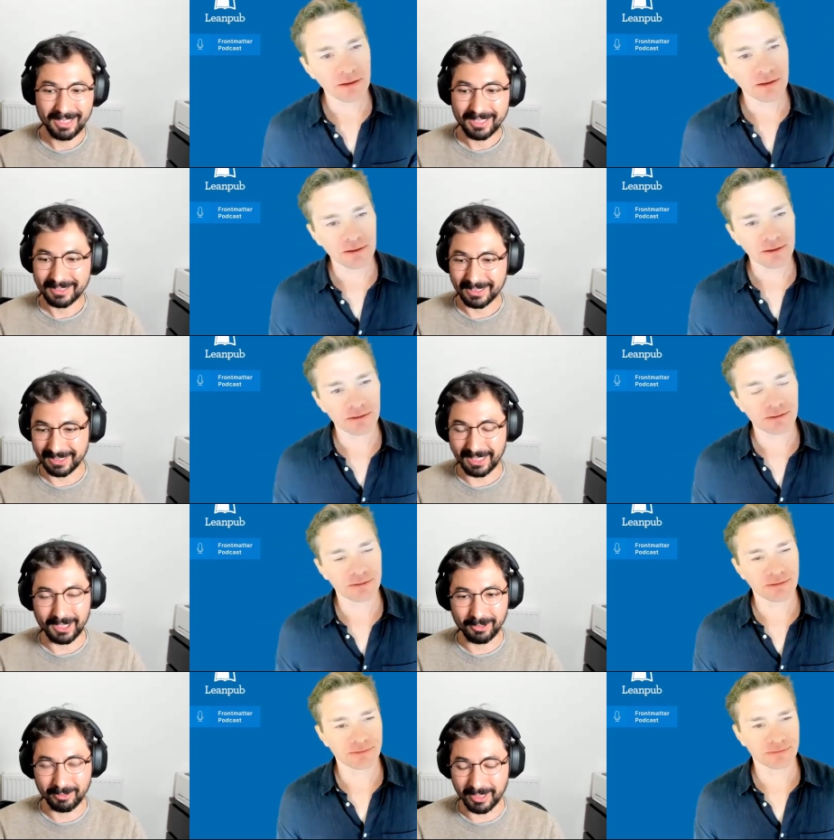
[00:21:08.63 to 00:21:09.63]
Speaker 1: just
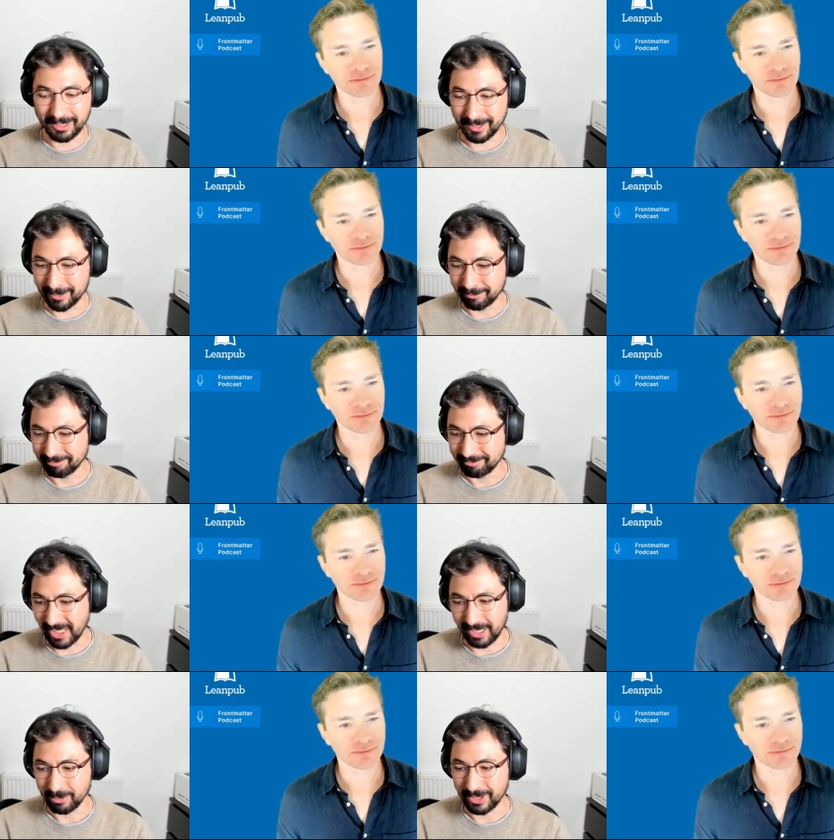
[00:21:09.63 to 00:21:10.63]
say with
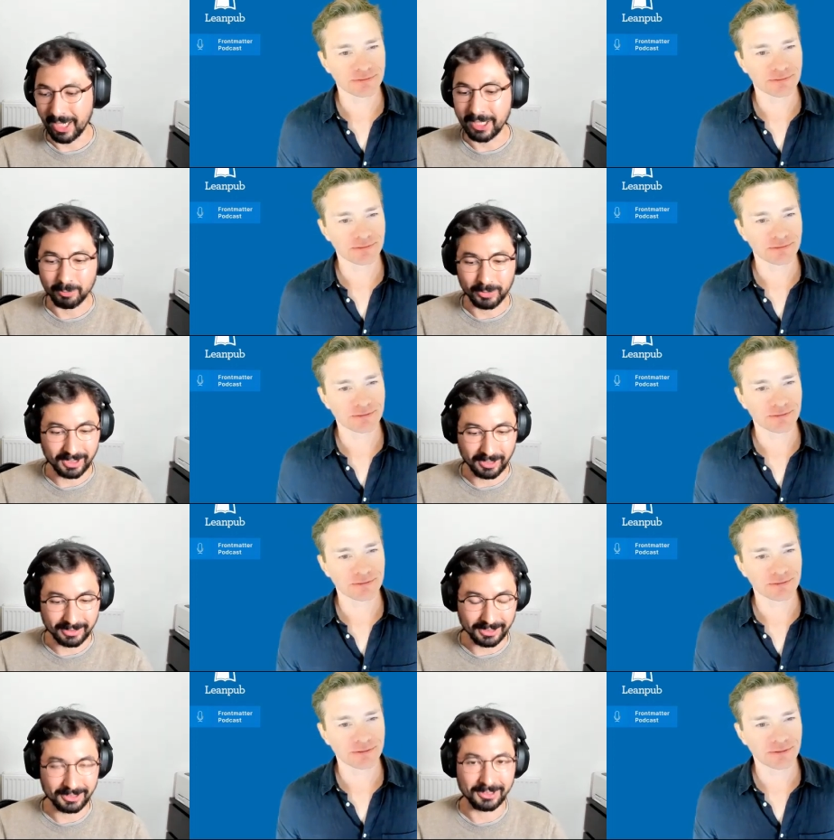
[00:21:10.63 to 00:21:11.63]

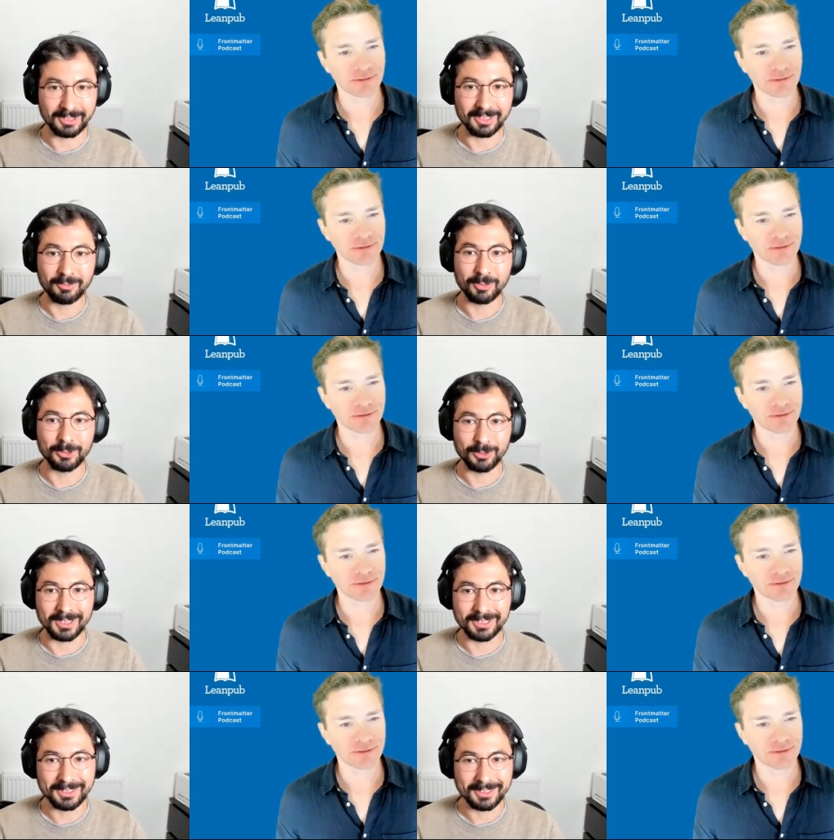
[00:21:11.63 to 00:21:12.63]
100% certainty, if you do
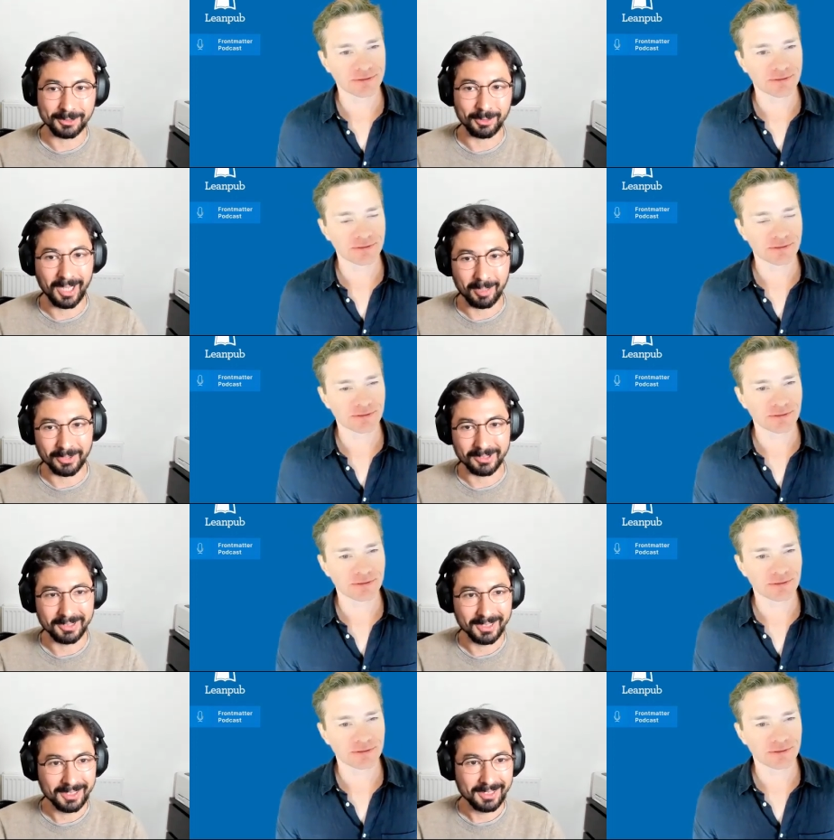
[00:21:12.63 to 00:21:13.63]
this, this will happen.
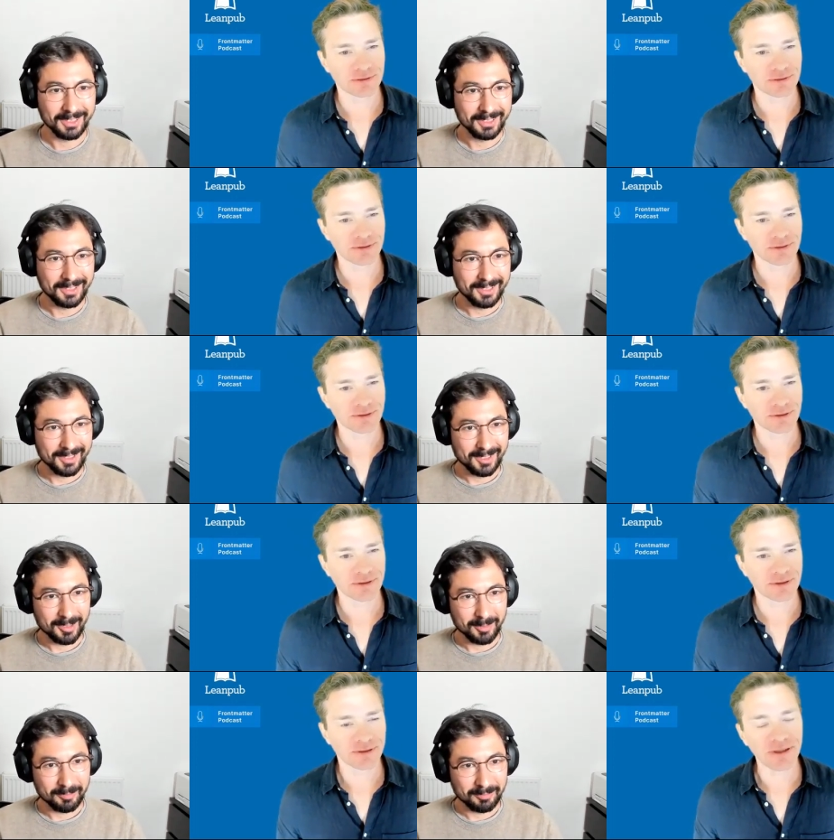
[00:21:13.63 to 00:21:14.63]

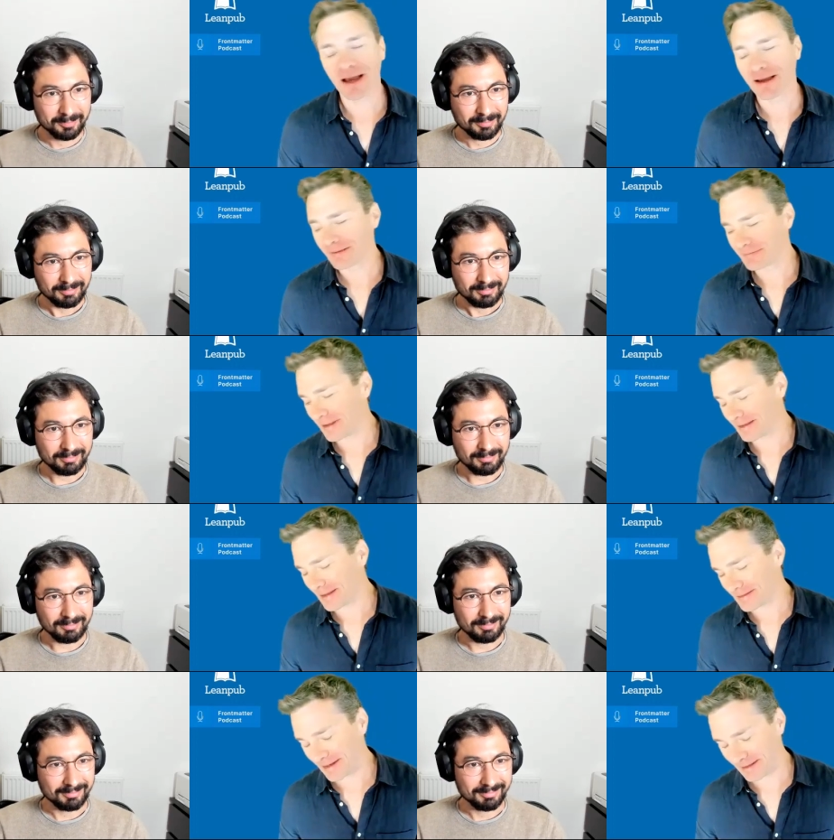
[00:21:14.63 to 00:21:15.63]
Speaker 2: Yeah,
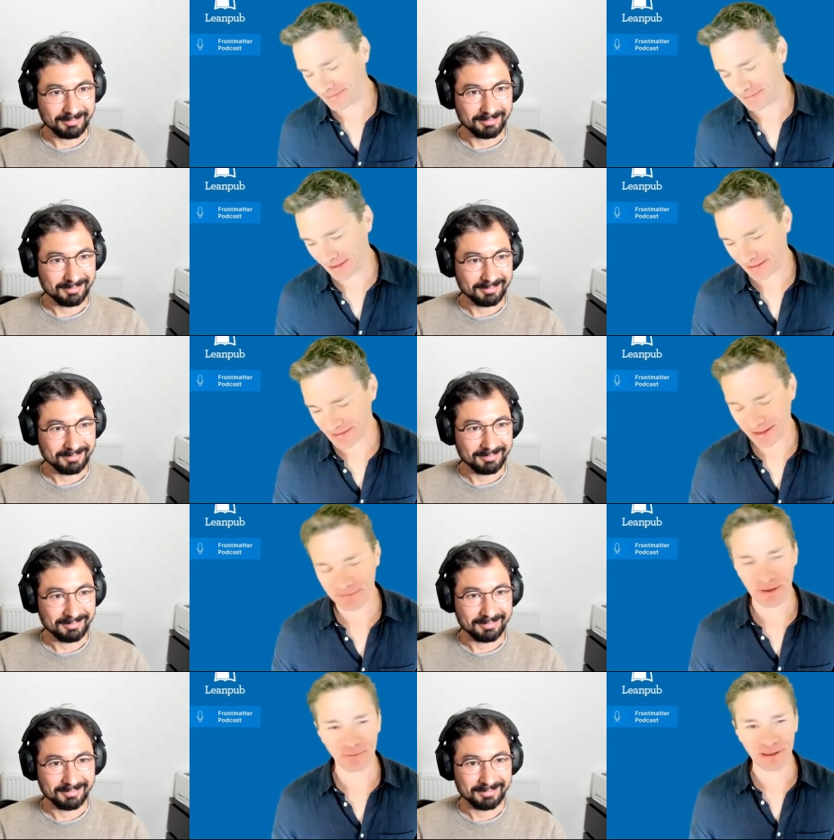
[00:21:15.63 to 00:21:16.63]
I gotta say,
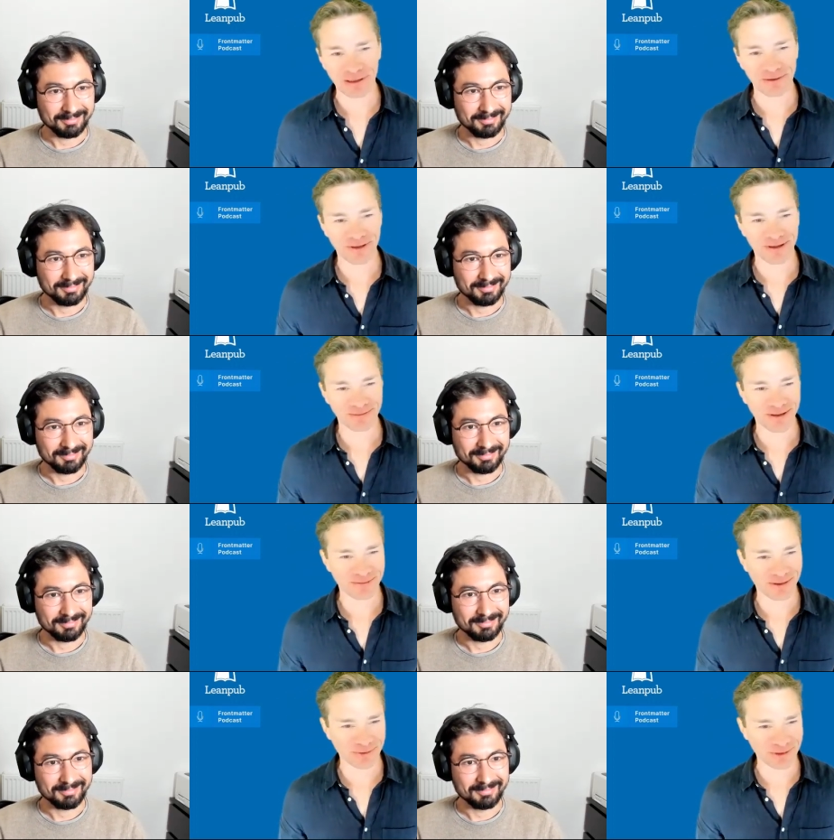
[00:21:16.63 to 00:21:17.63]
I really love
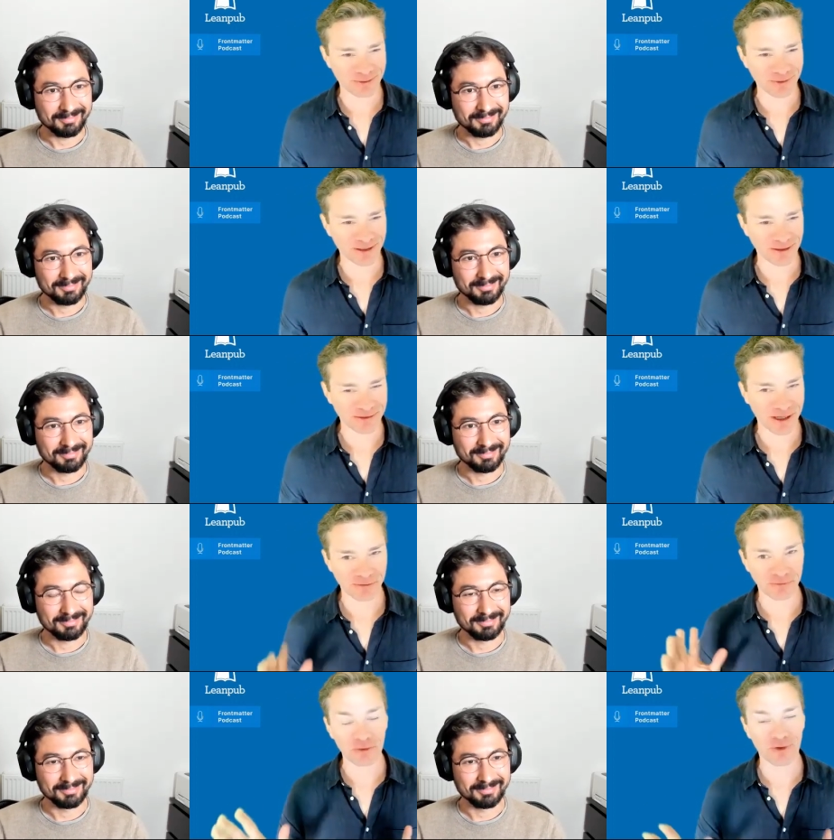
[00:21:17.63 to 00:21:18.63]
that really great and
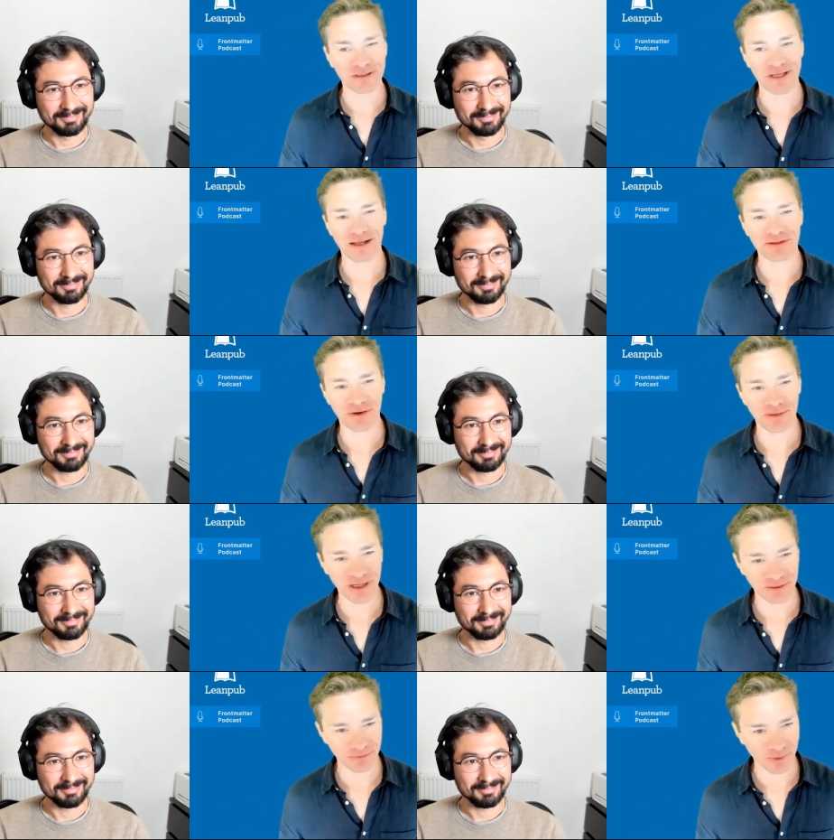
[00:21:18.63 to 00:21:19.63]
kind of nuanced answer. I
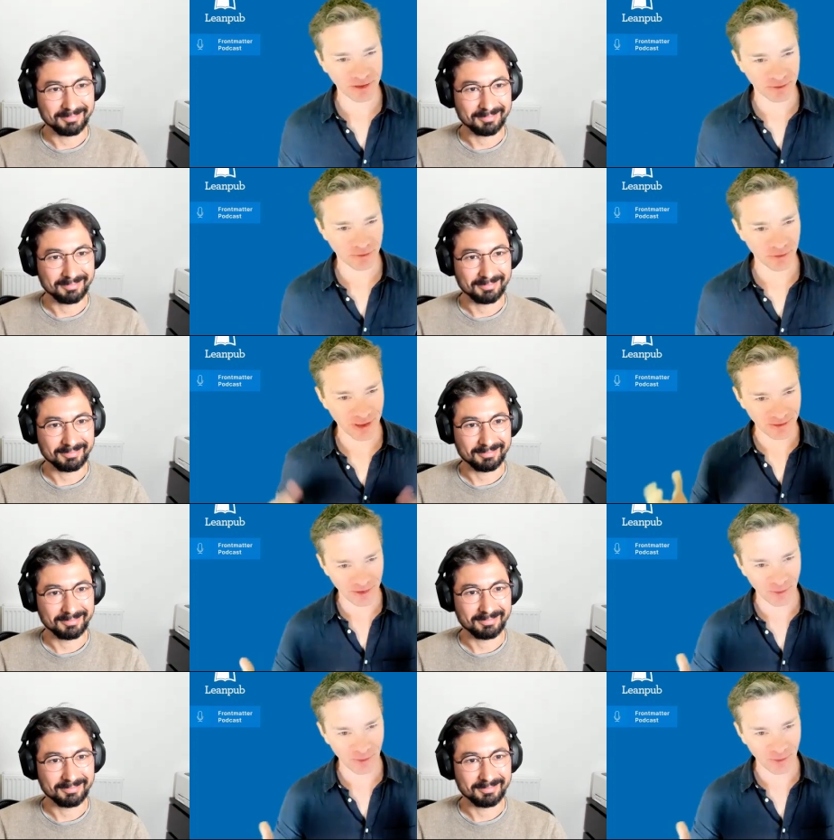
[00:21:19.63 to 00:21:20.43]
mean, what you threw in there